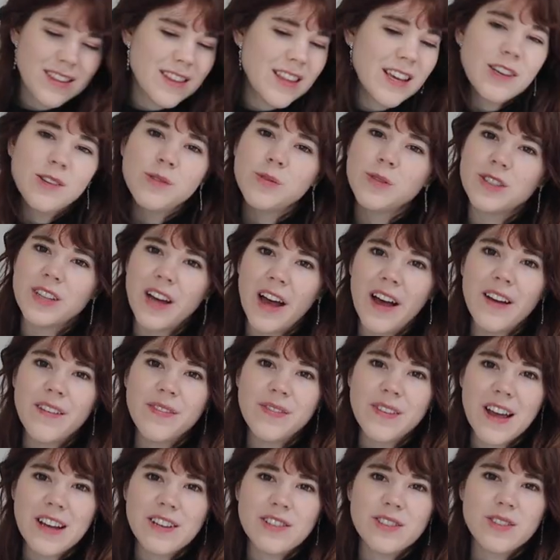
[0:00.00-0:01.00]
Things were
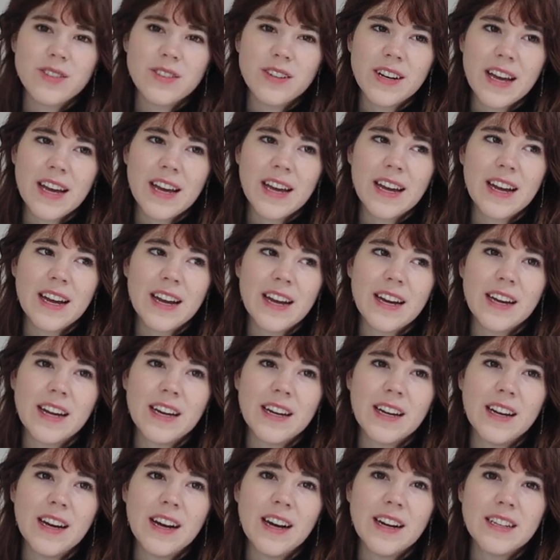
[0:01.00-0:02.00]
tough yesterday,
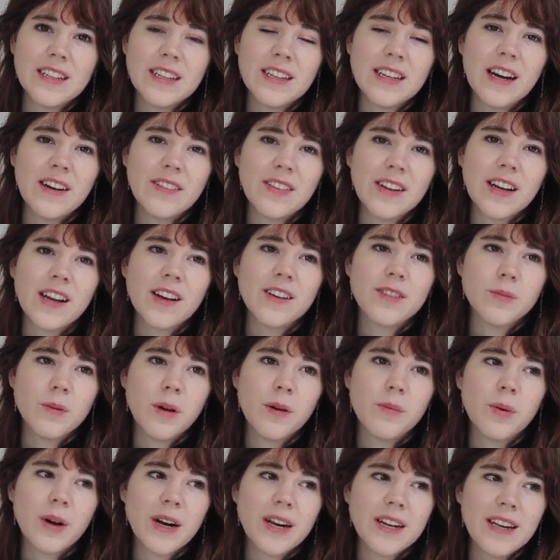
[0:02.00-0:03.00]
and I did have, like, a
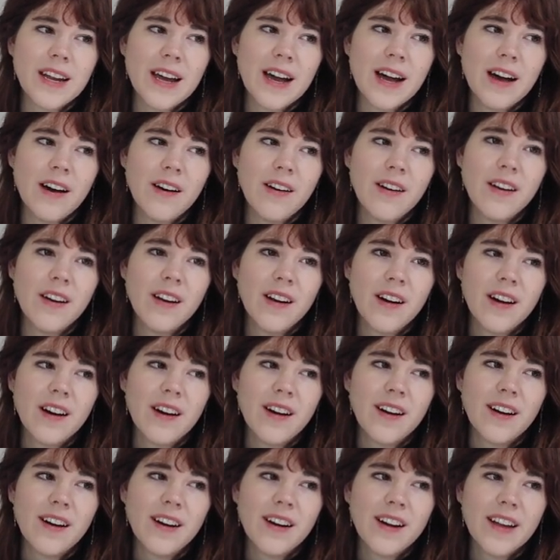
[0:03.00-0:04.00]
small breakdown.
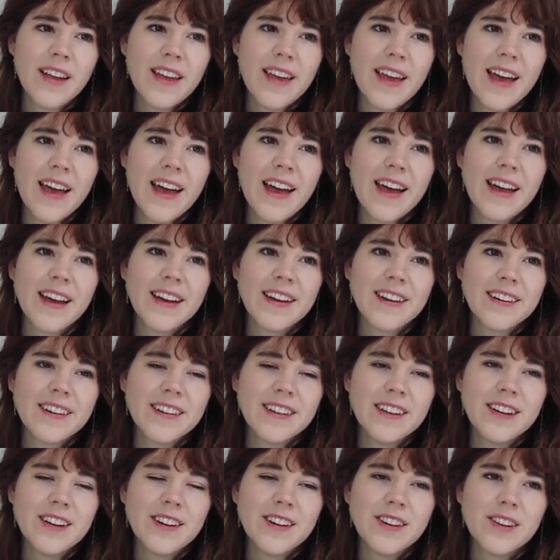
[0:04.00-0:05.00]
Yeah,
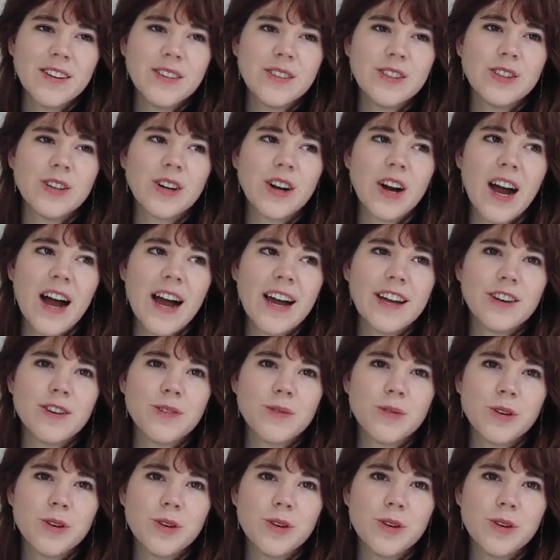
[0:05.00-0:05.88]
you know, you cry in your